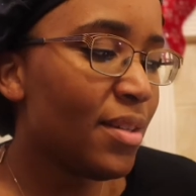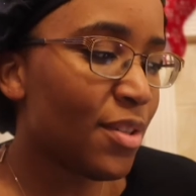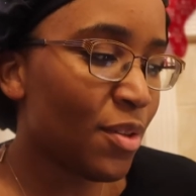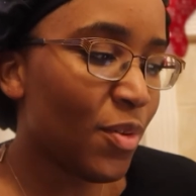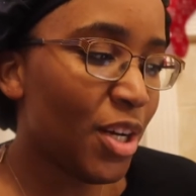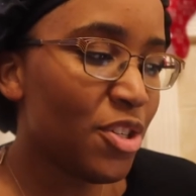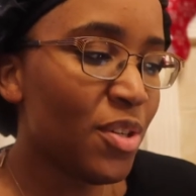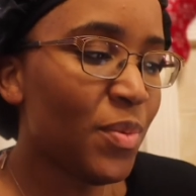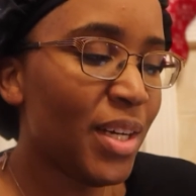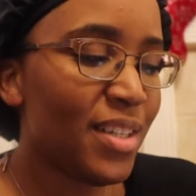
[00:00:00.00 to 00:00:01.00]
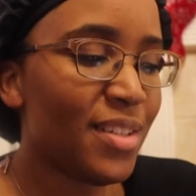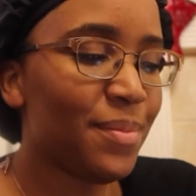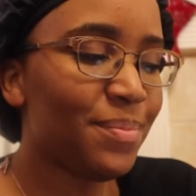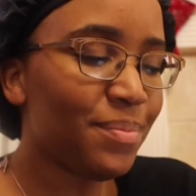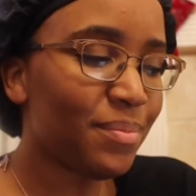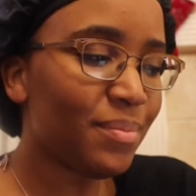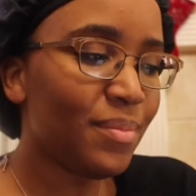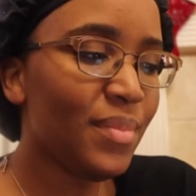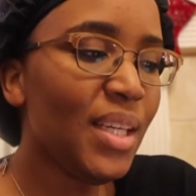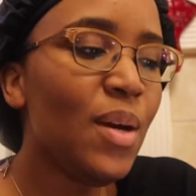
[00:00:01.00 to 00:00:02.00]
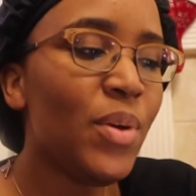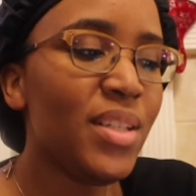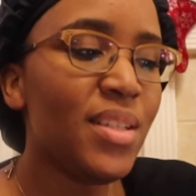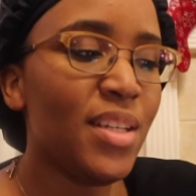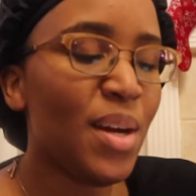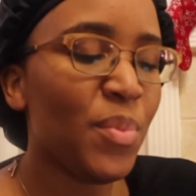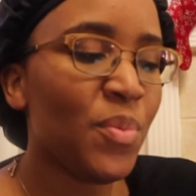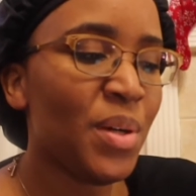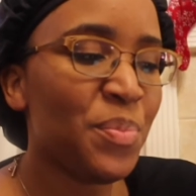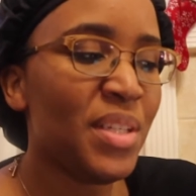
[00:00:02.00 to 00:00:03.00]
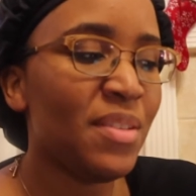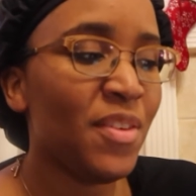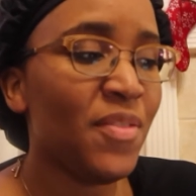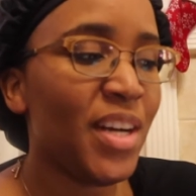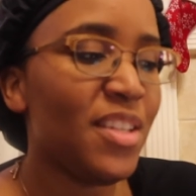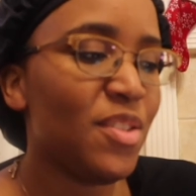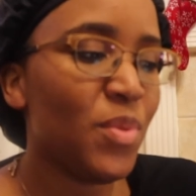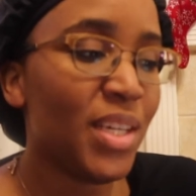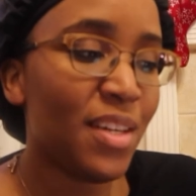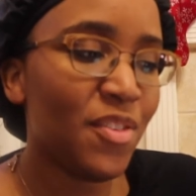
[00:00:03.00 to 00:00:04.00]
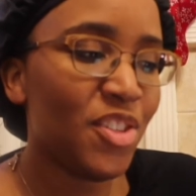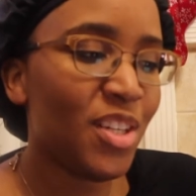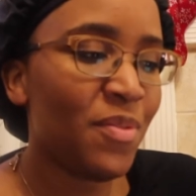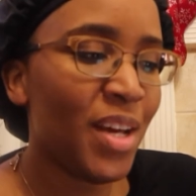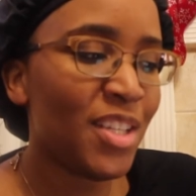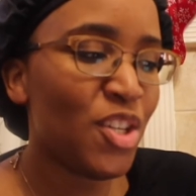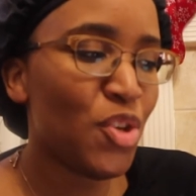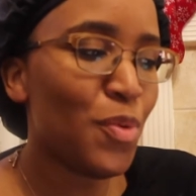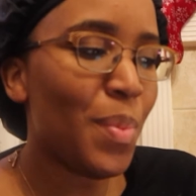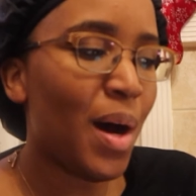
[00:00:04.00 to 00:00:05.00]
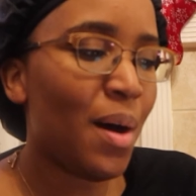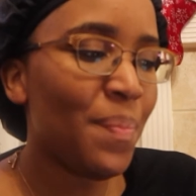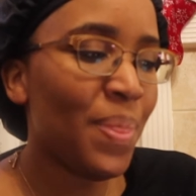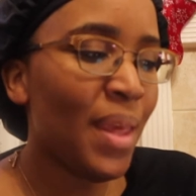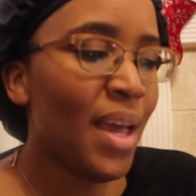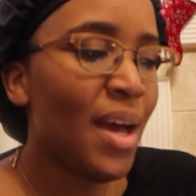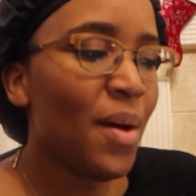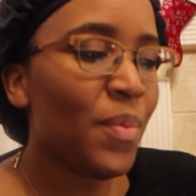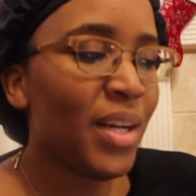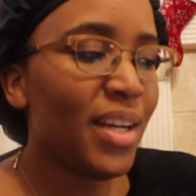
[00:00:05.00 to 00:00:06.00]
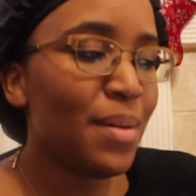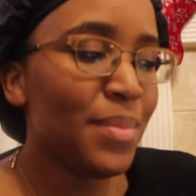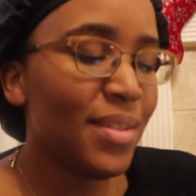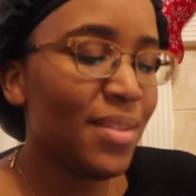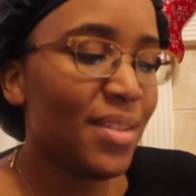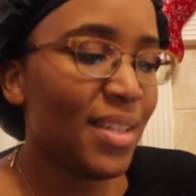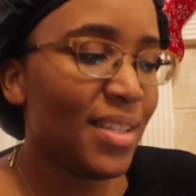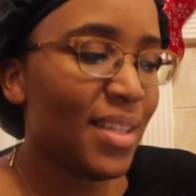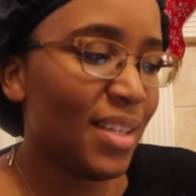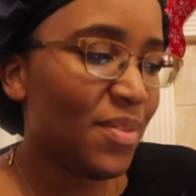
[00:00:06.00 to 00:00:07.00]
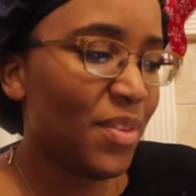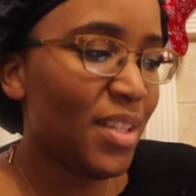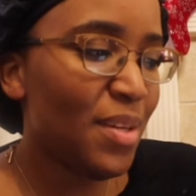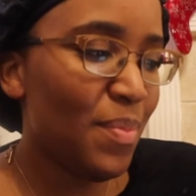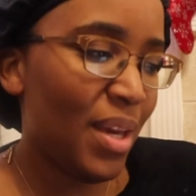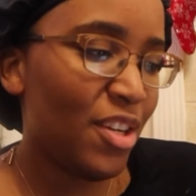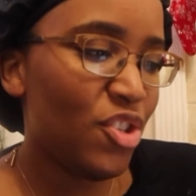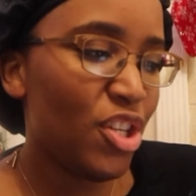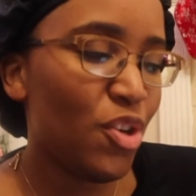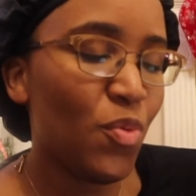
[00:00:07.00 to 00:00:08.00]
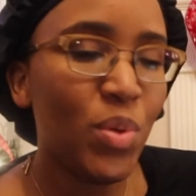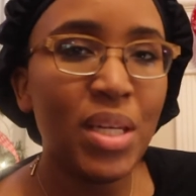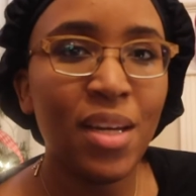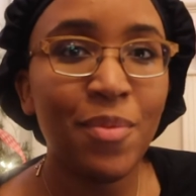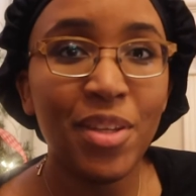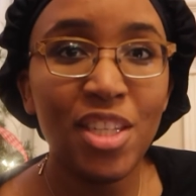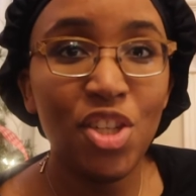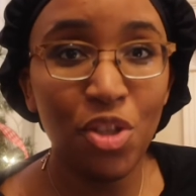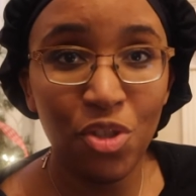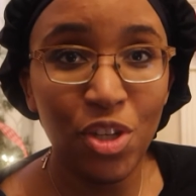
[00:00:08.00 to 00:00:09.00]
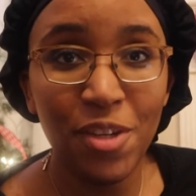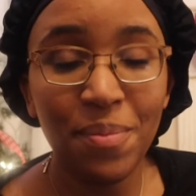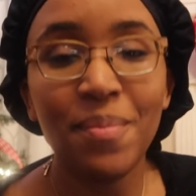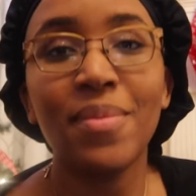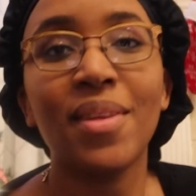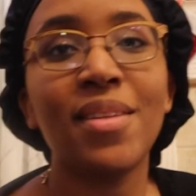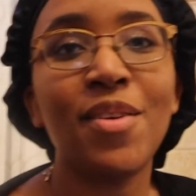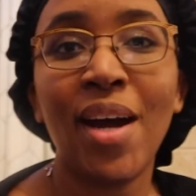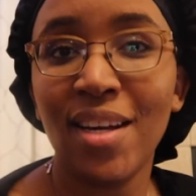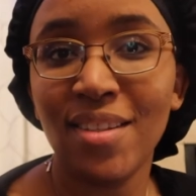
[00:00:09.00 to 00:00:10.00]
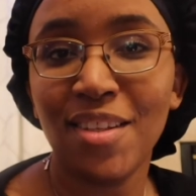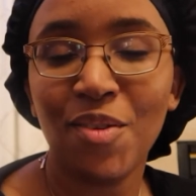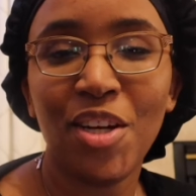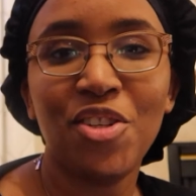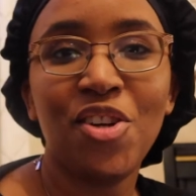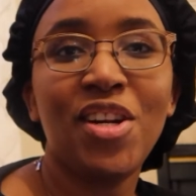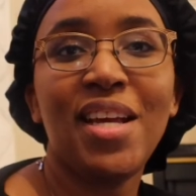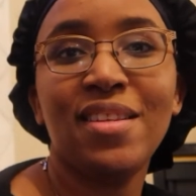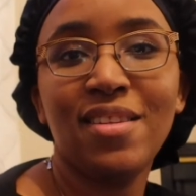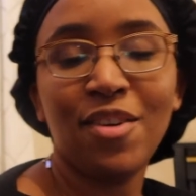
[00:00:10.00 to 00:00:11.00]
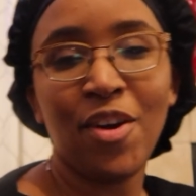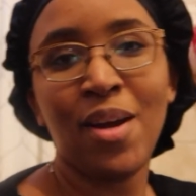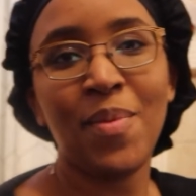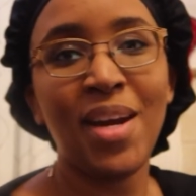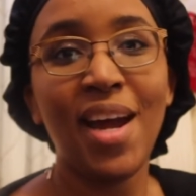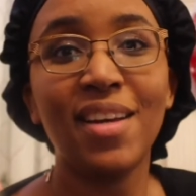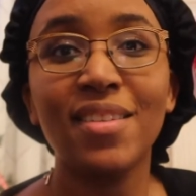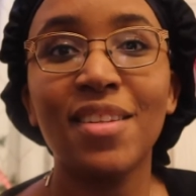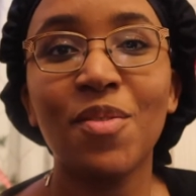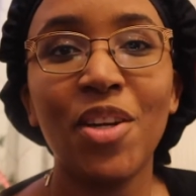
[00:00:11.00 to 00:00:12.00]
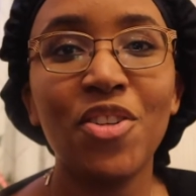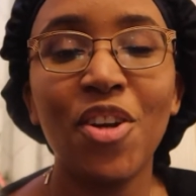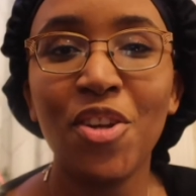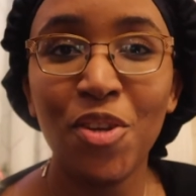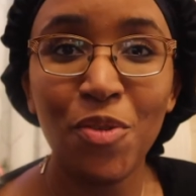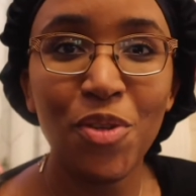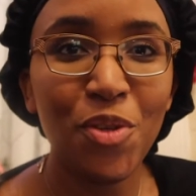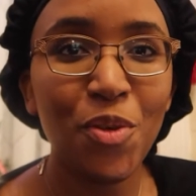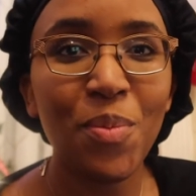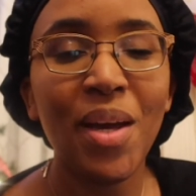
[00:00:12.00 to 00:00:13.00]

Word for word: So the question was, what is the number one piece of advice you would give yourself as a new mom when it comes to successfully managing your weekend with children? So I asked this question on Instagram and I asked this question on YouTube.